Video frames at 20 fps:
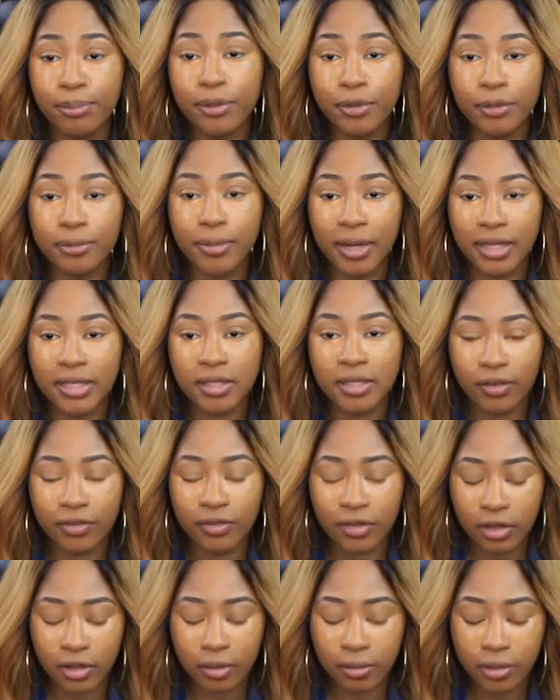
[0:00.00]
put
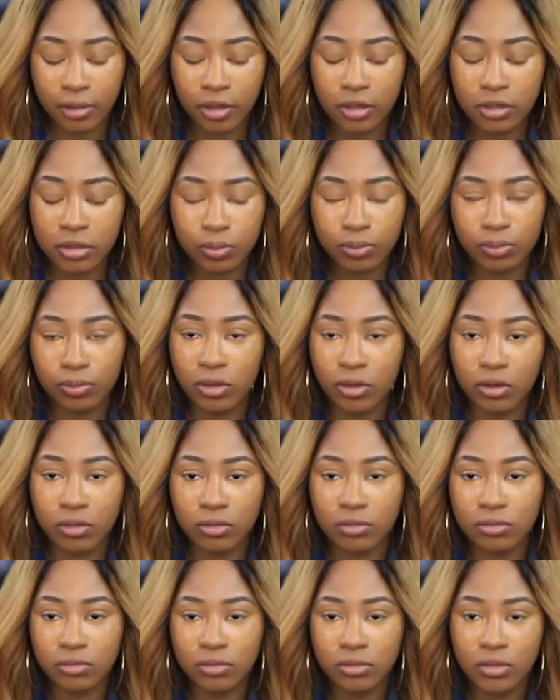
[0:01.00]
myself in a box,
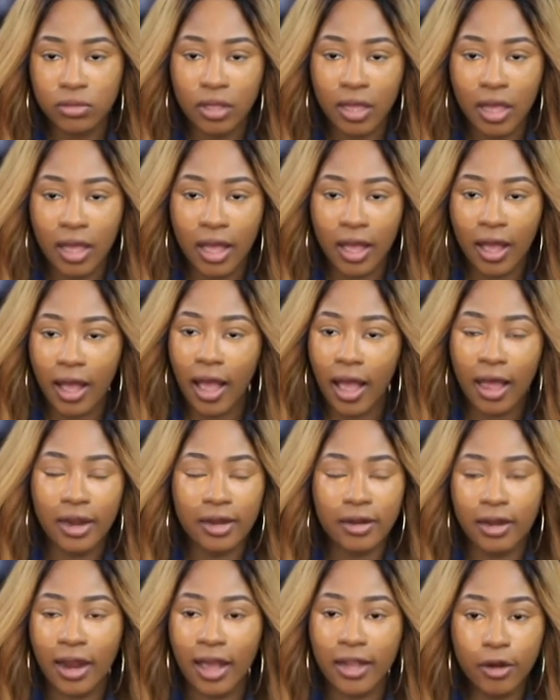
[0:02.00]
but
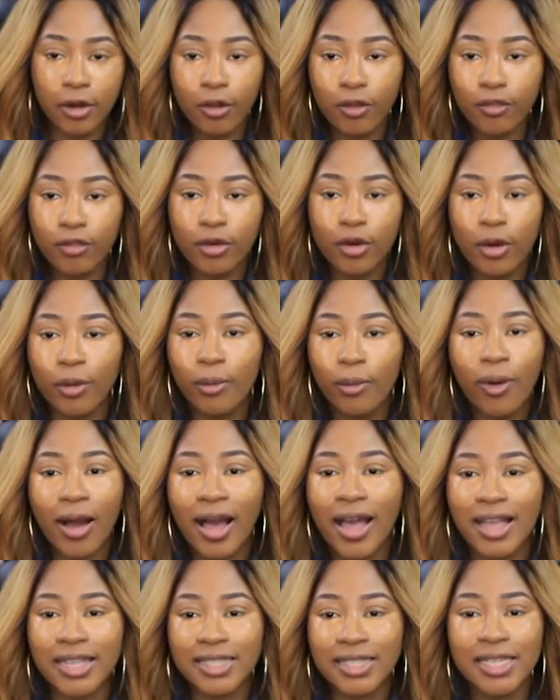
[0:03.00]
and I don't even know
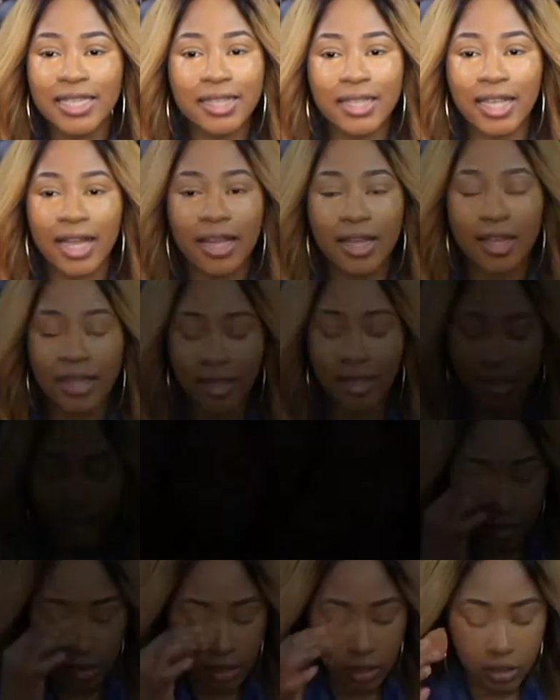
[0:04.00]
why I did that.
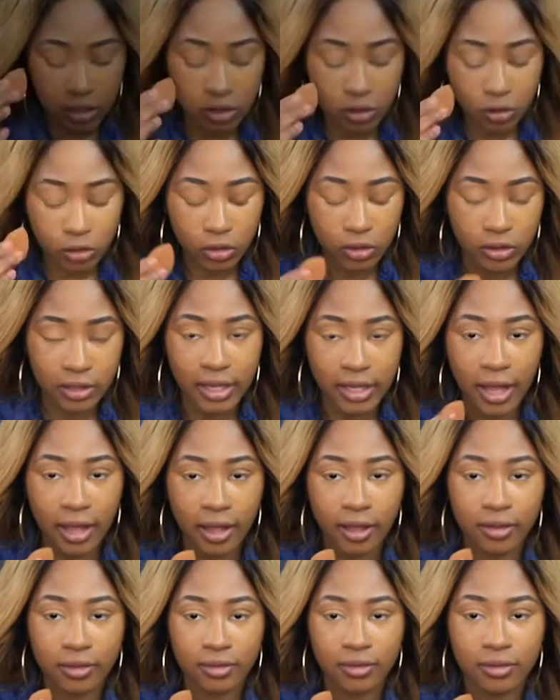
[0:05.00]
I think it's good
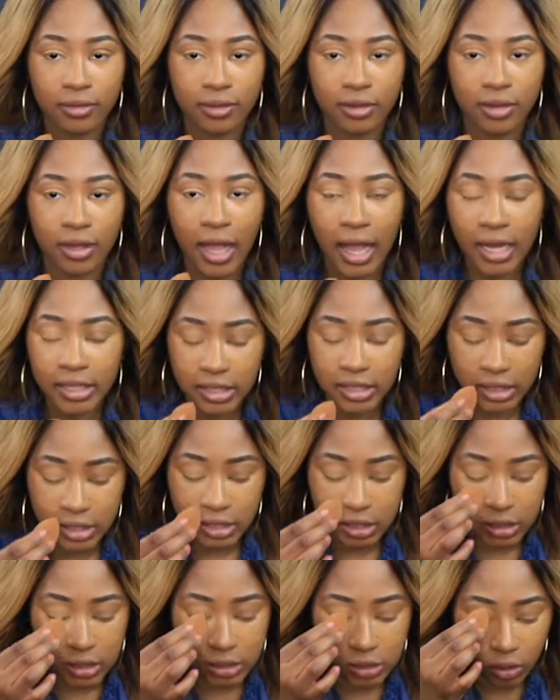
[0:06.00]
that
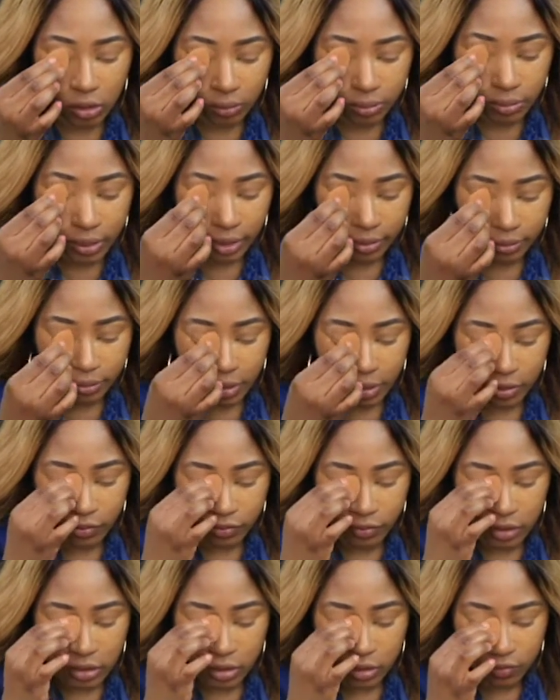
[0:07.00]
actually stopped like making
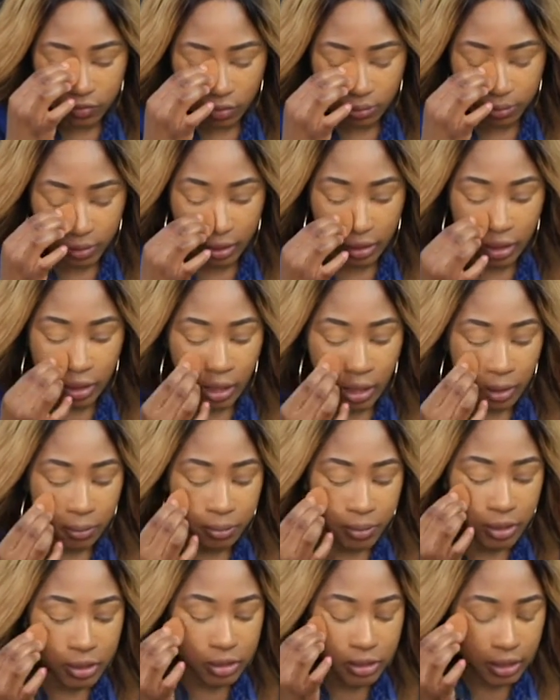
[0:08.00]
videos for a bit
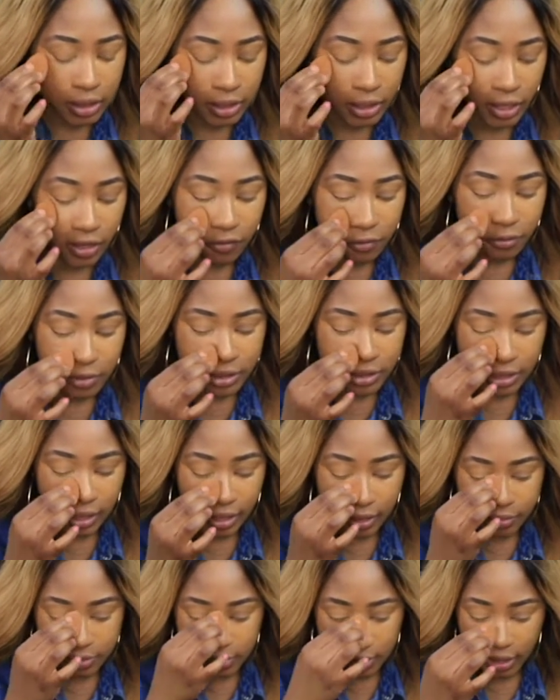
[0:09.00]
because it gave me
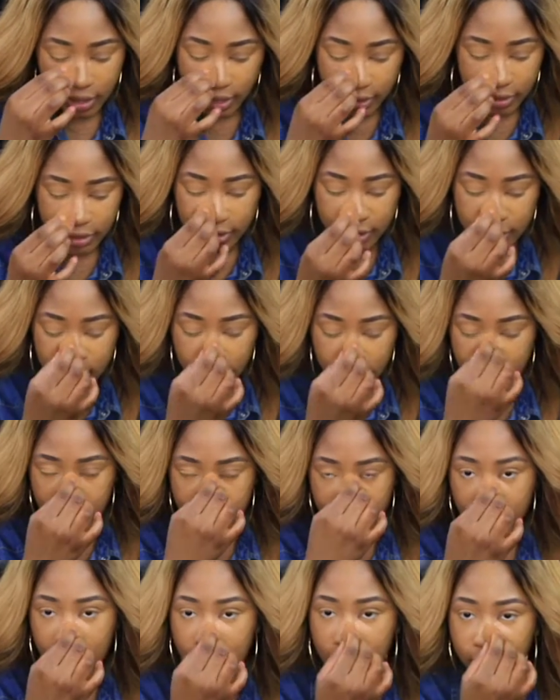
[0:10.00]
time to like
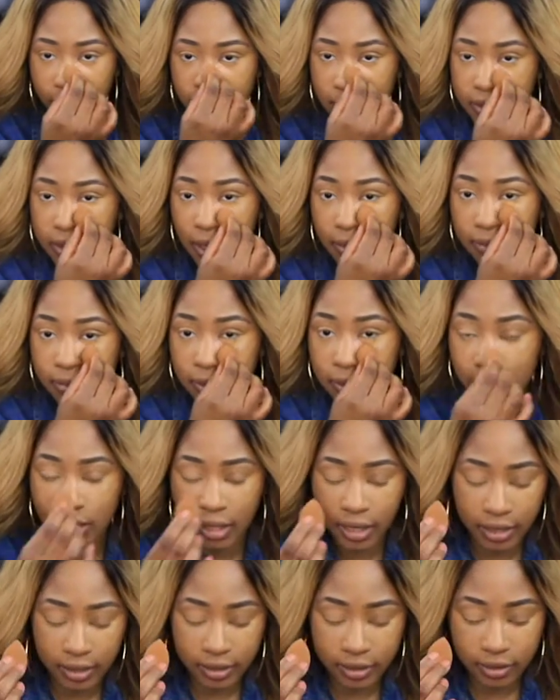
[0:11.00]
think. It gave me time to
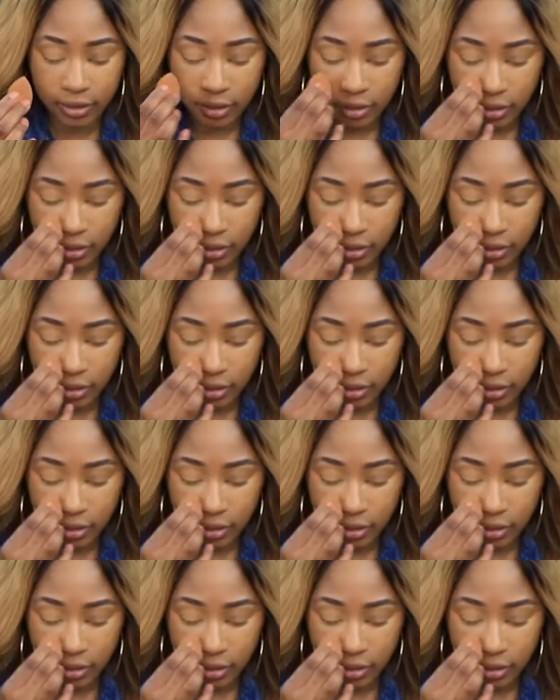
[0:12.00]
like